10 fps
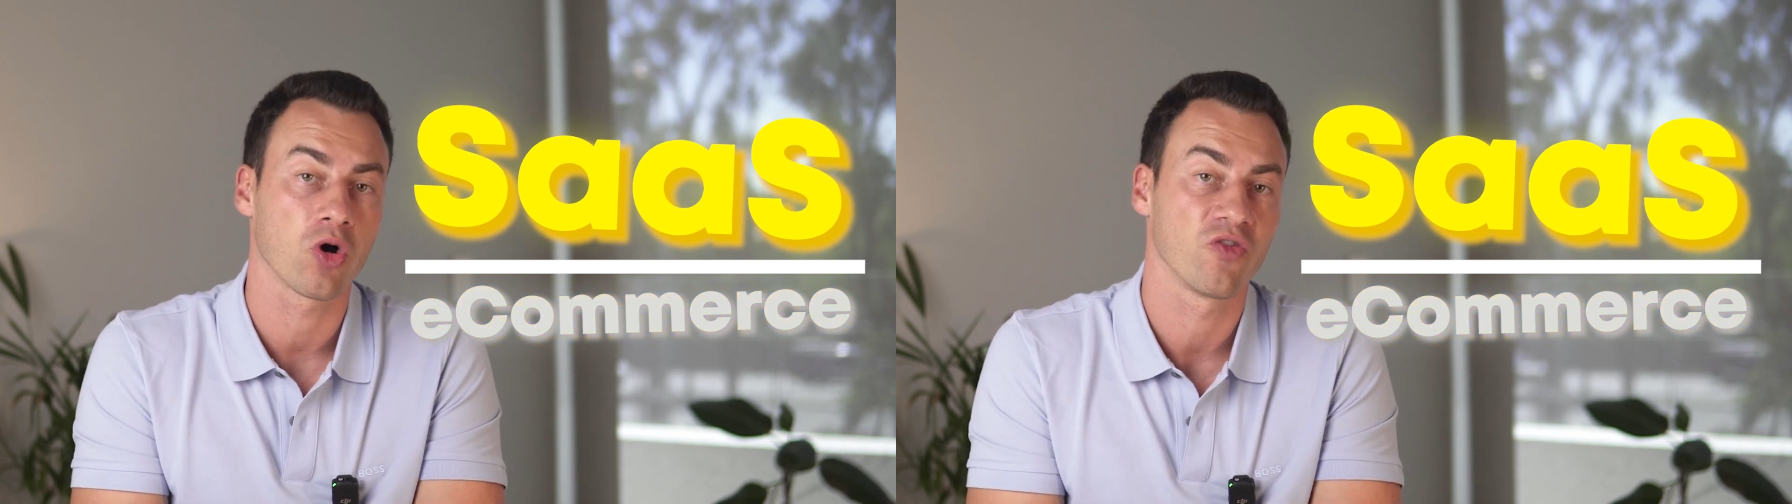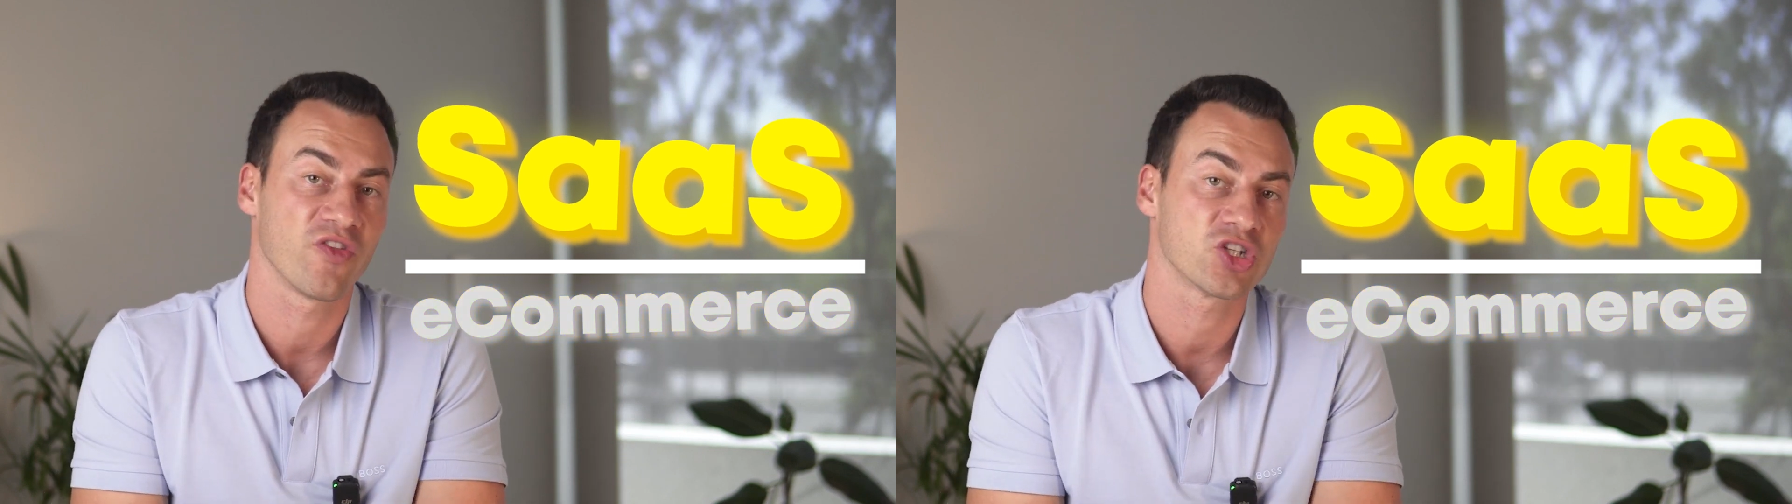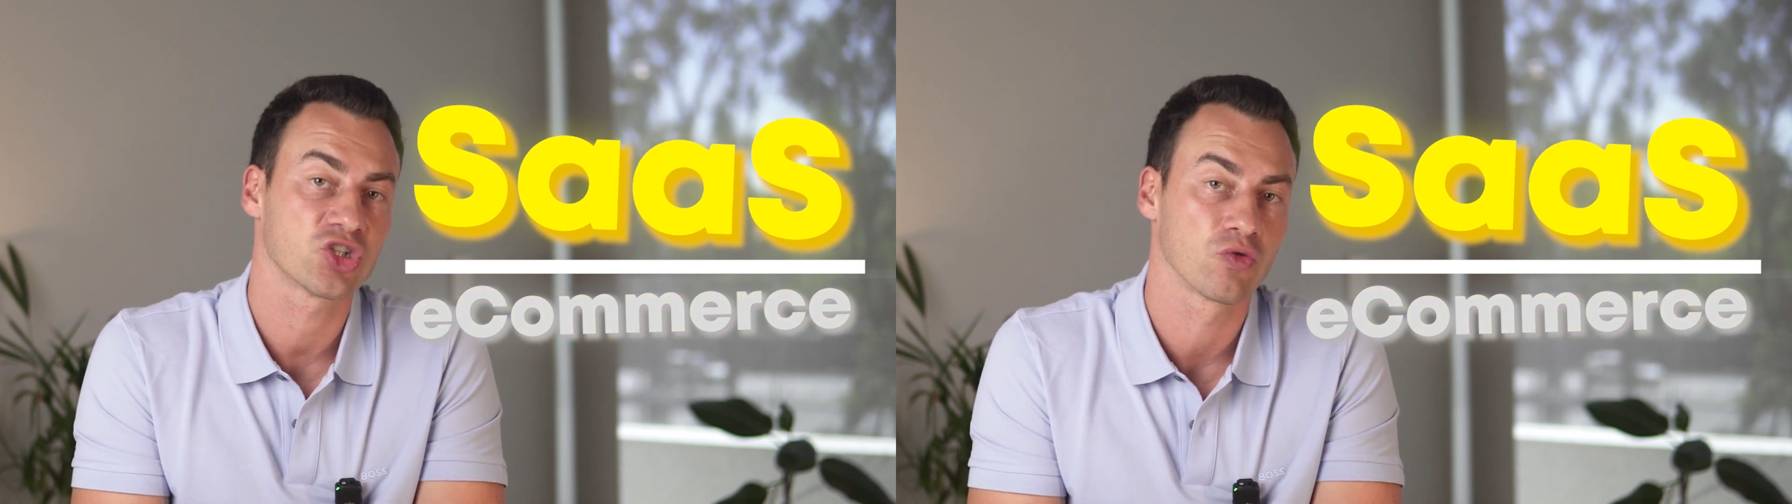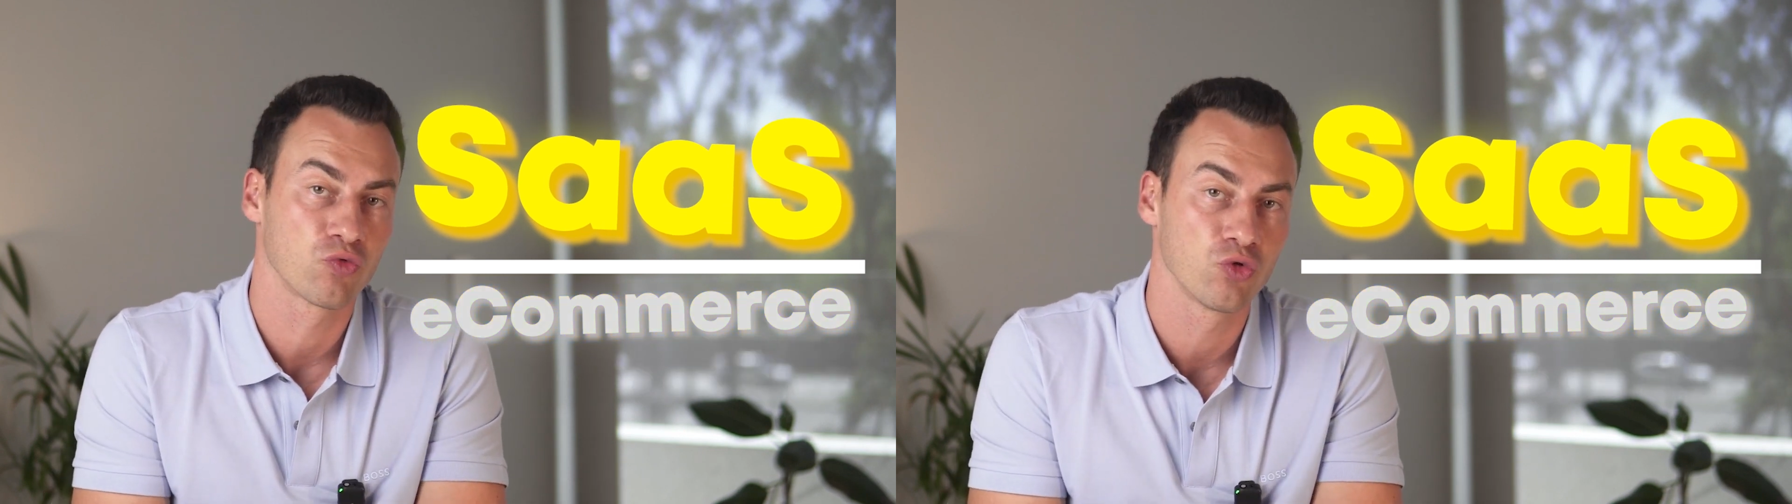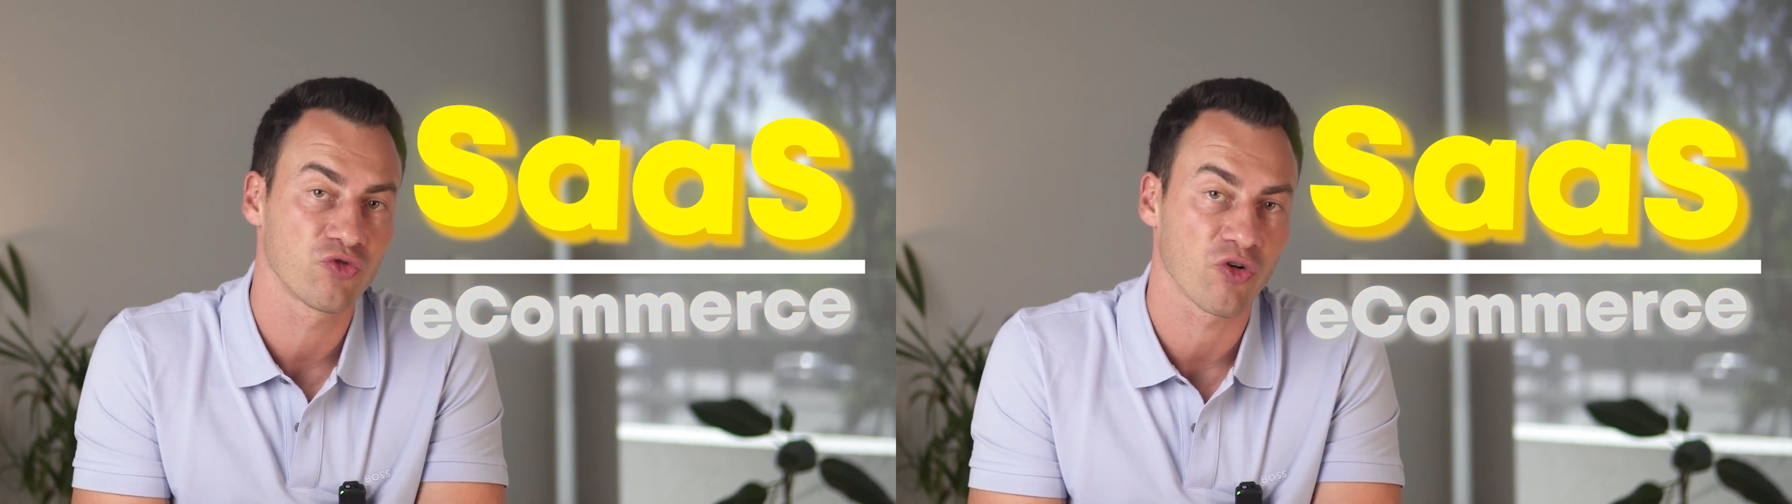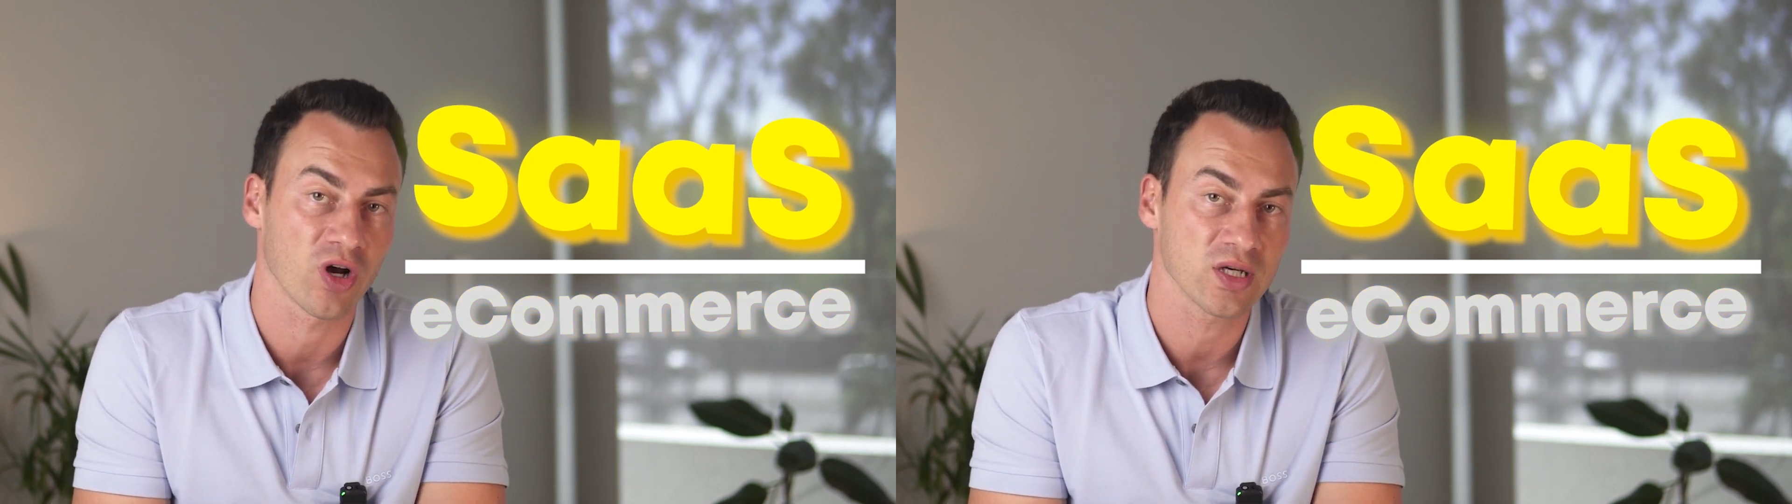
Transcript: conventional route for